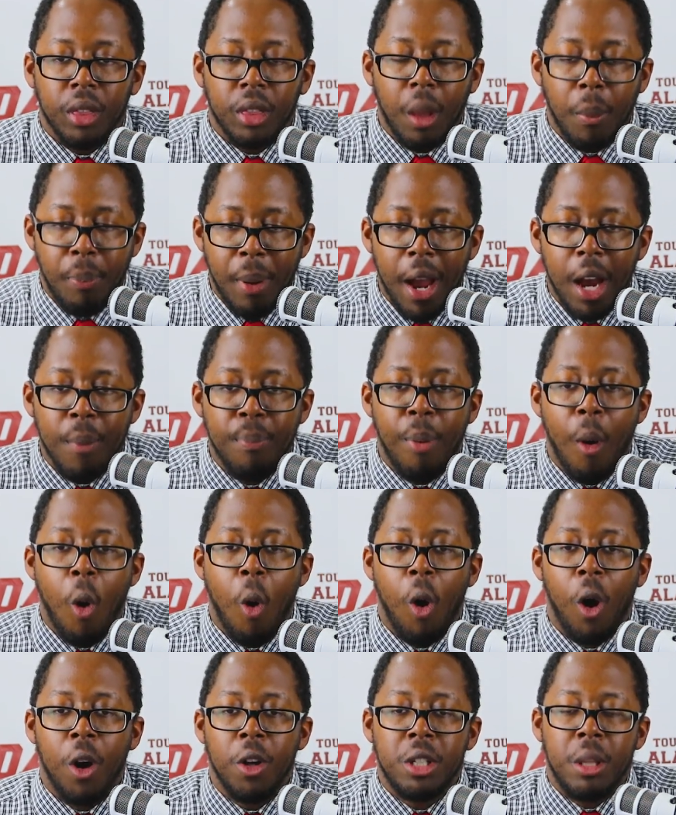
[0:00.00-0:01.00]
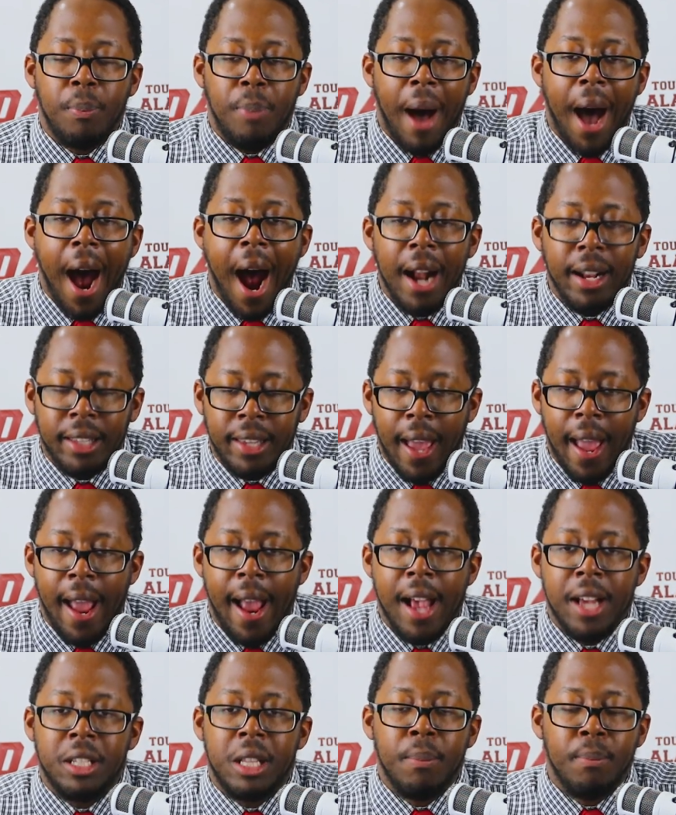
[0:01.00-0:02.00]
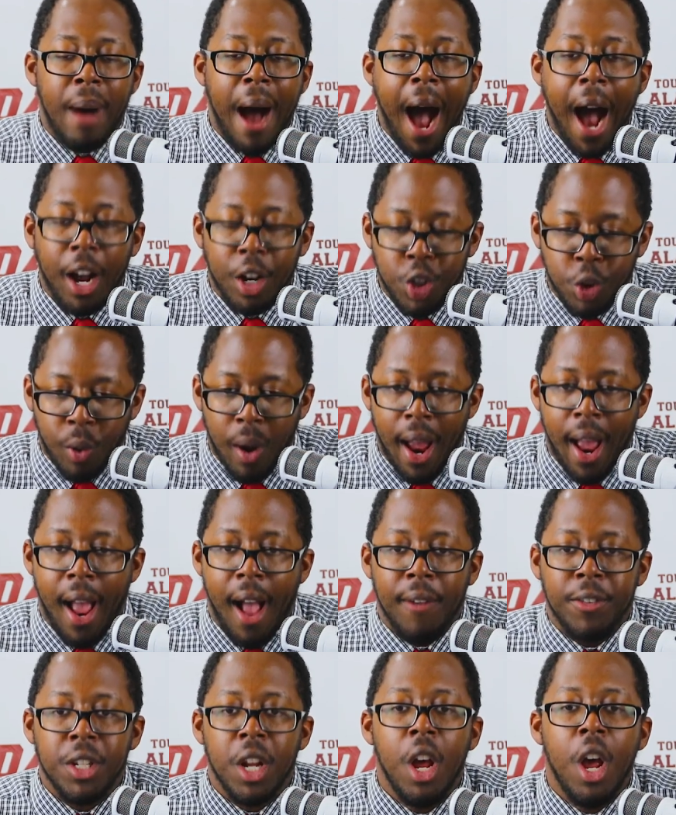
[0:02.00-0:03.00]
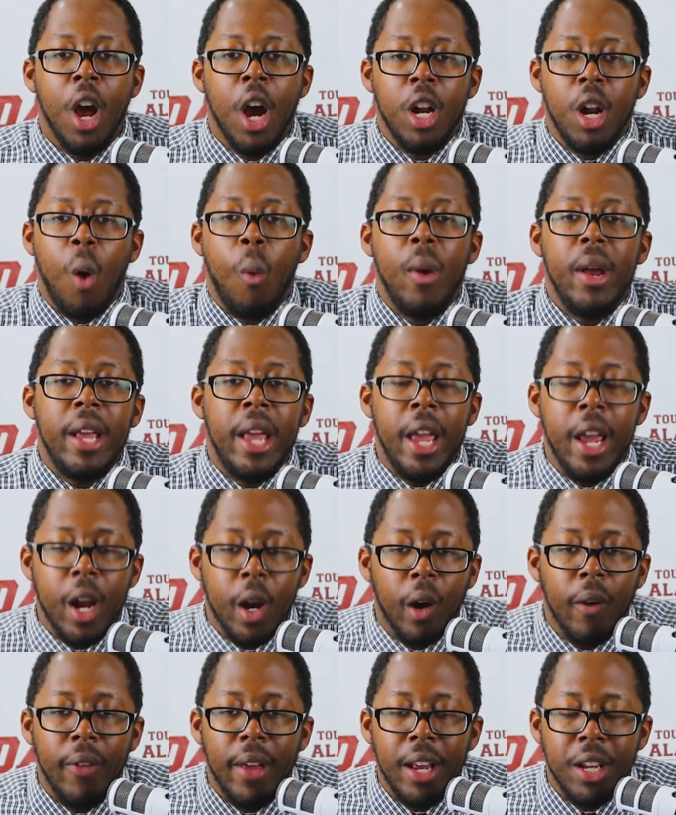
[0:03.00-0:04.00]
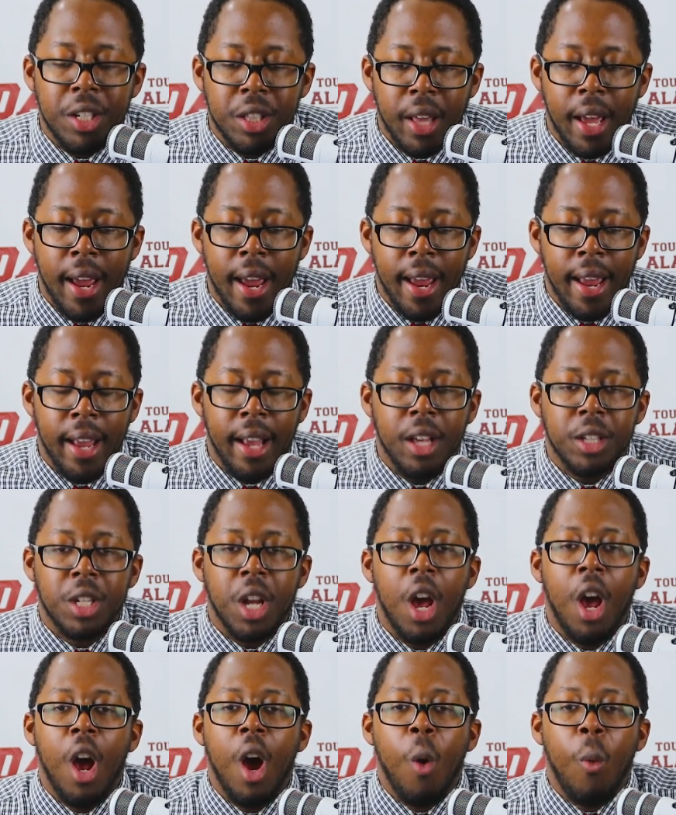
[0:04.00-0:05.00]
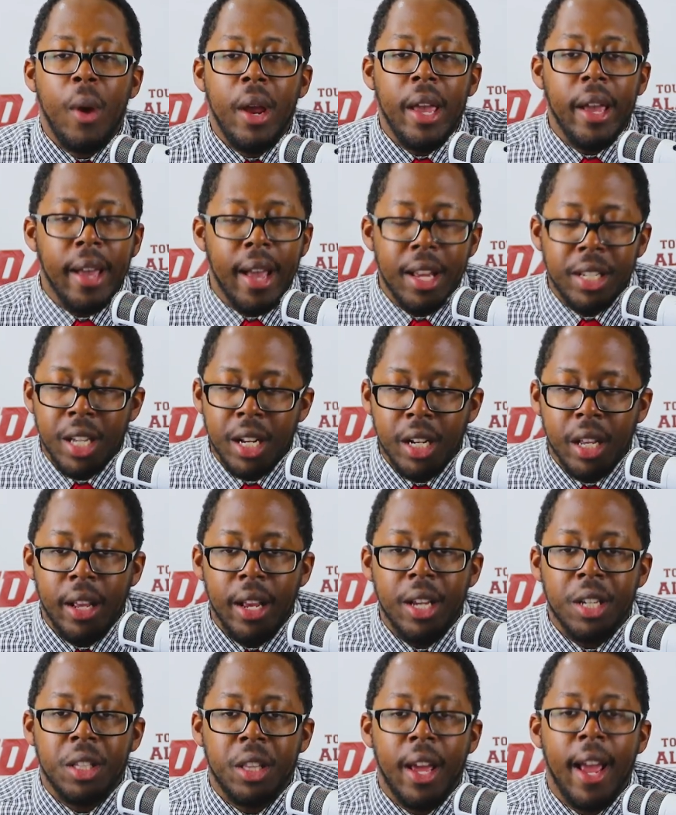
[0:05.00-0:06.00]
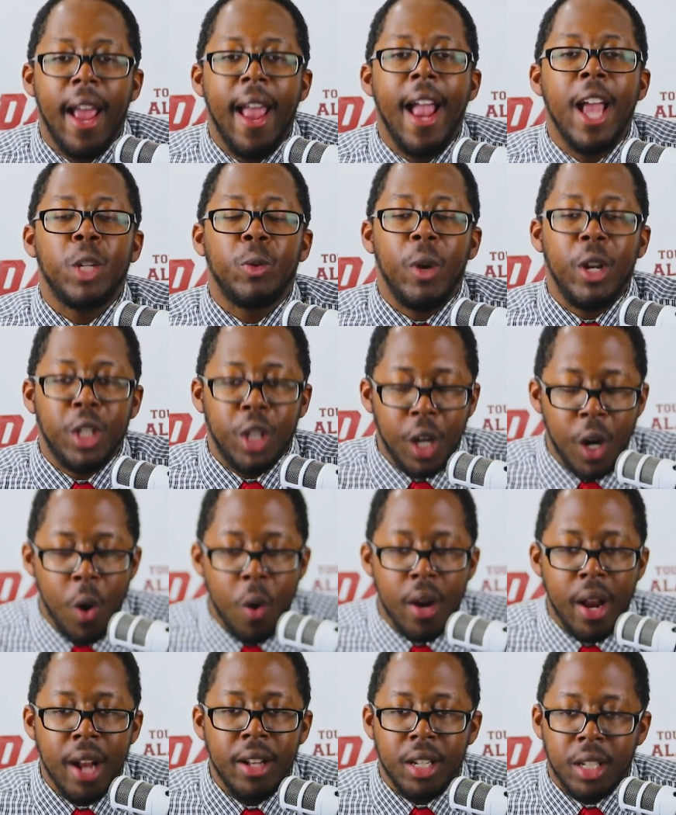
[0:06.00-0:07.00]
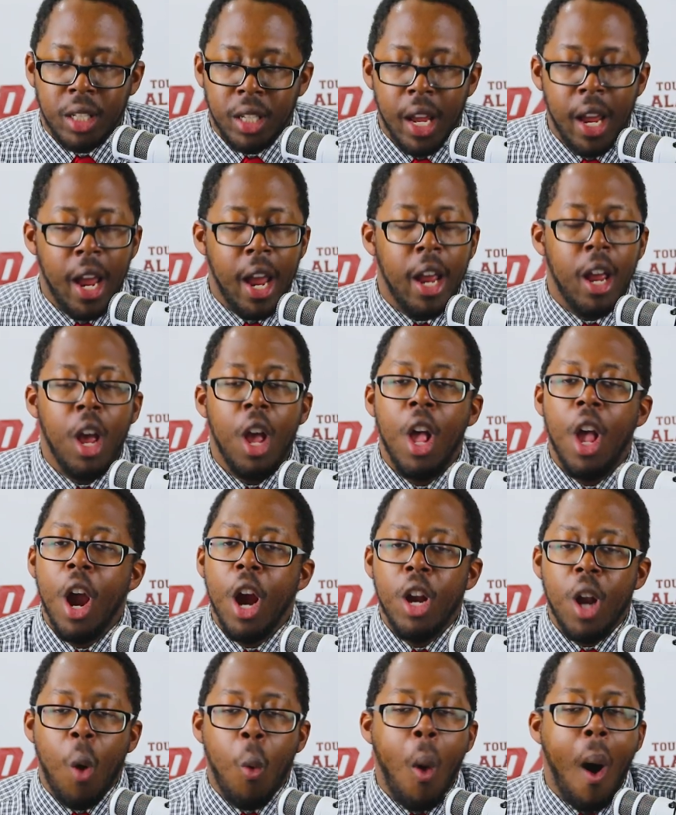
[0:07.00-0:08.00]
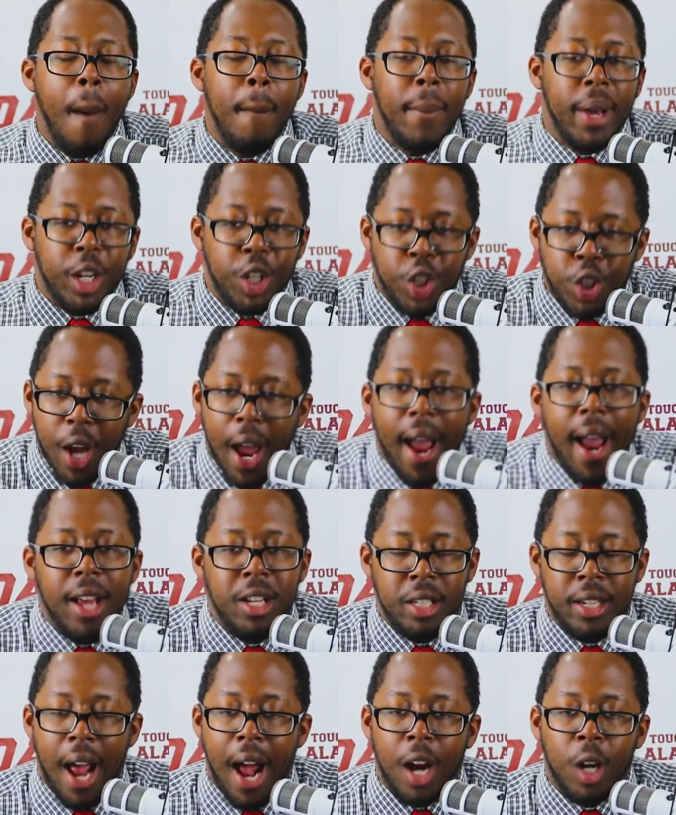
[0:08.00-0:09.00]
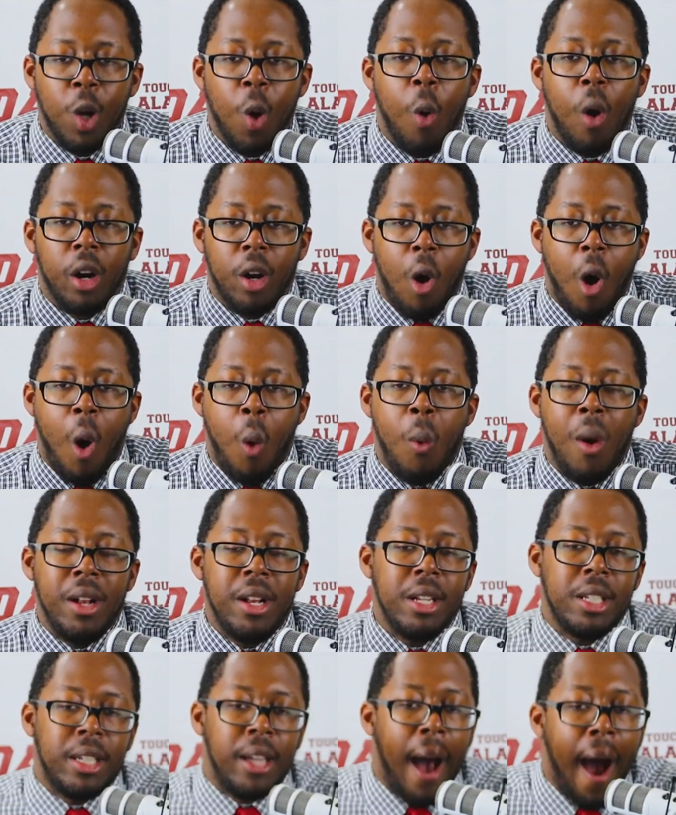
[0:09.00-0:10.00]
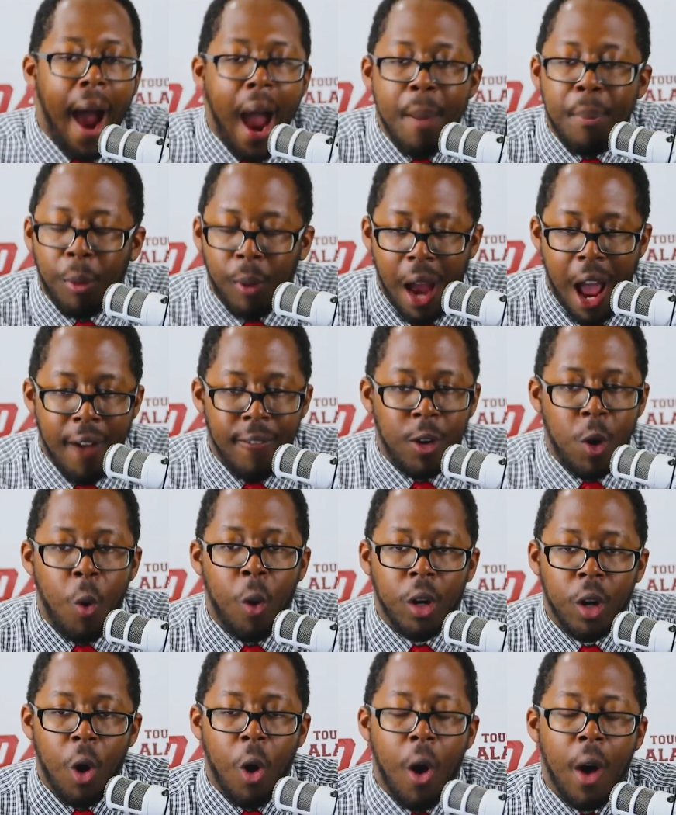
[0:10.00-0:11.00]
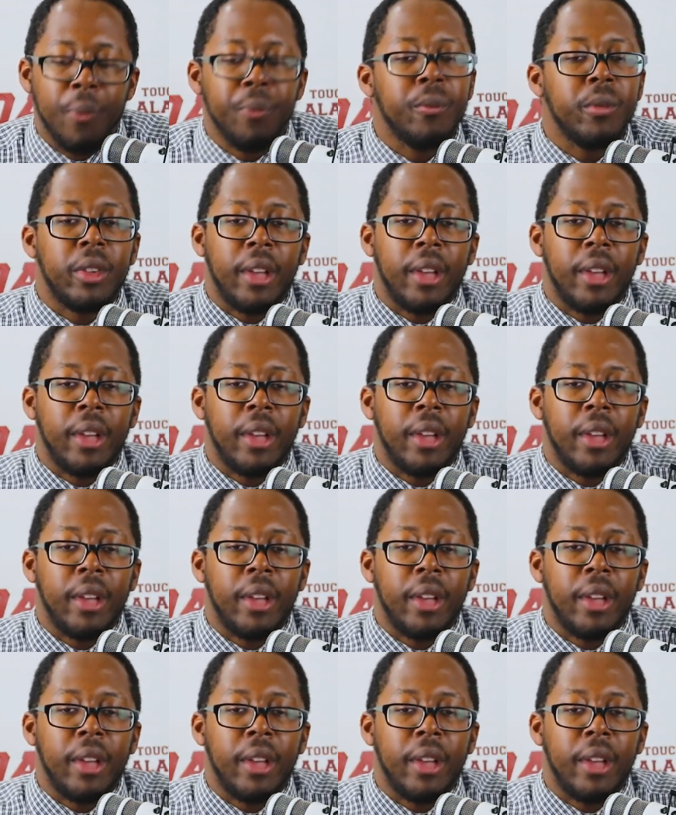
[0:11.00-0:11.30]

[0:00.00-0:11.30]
The big boards, the podcasts, the mock drafts. You know, we hear these things, we listen to these things, we tune in to see, you know, what McShay's got going on. What does Kiper have going on?